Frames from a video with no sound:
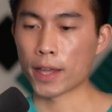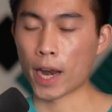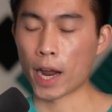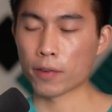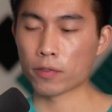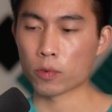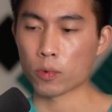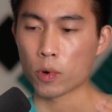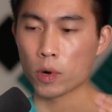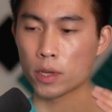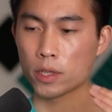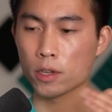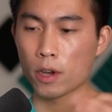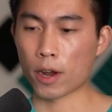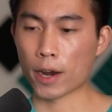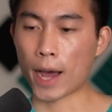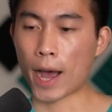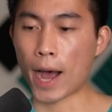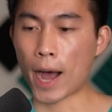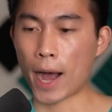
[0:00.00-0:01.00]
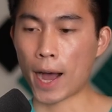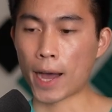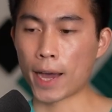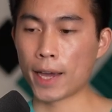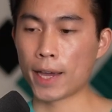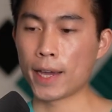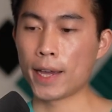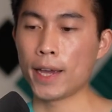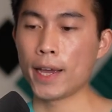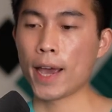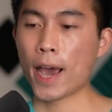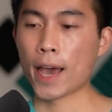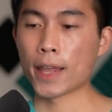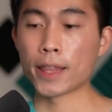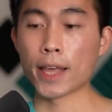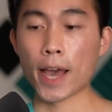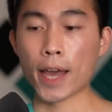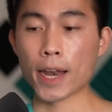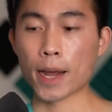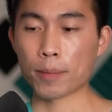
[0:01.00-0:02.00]
then afterwards on high,
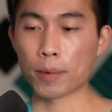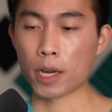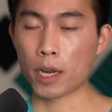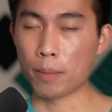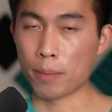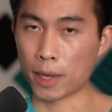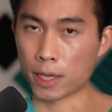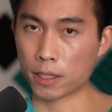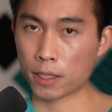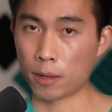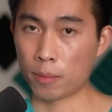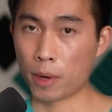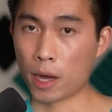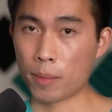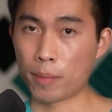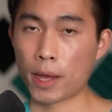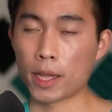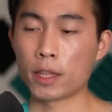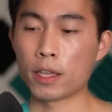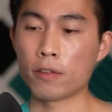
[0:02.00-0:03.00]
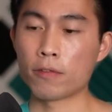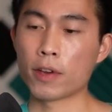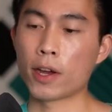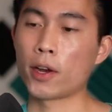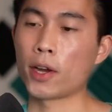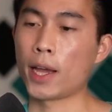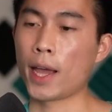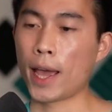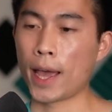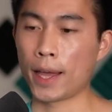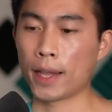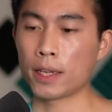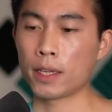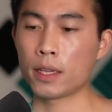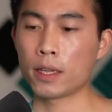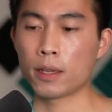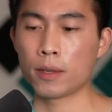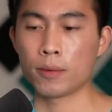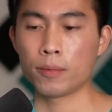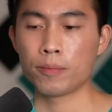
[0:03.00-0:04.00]
and then I'm gonna mix them up at the very
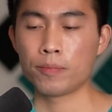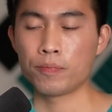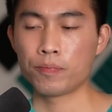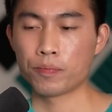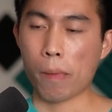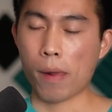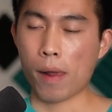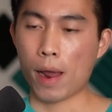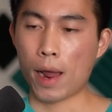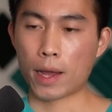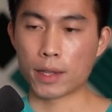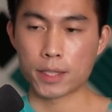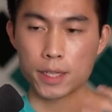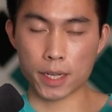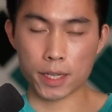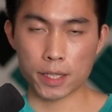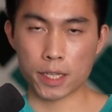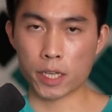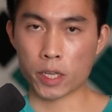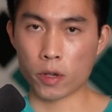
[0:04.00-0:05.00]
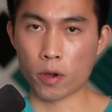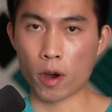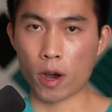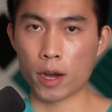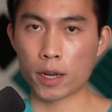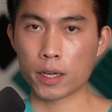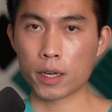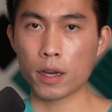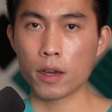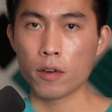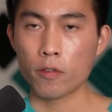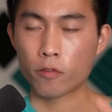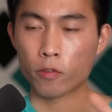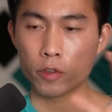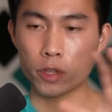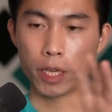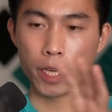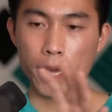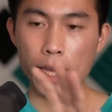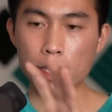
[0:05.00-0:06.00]
end. And to continue on, for
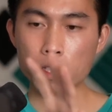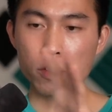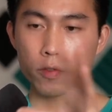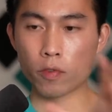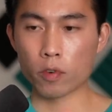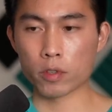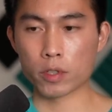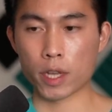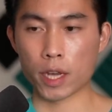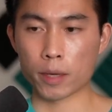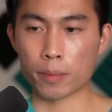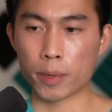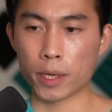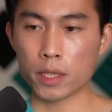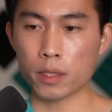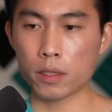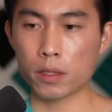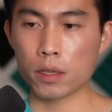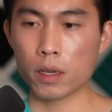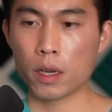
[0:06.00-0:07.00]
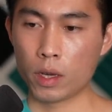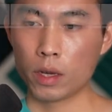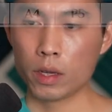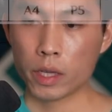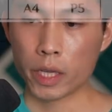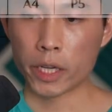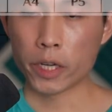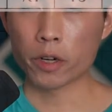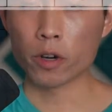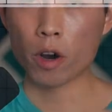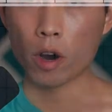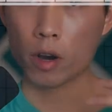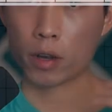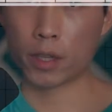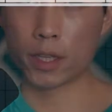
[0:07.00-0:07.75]
the interval segment, here are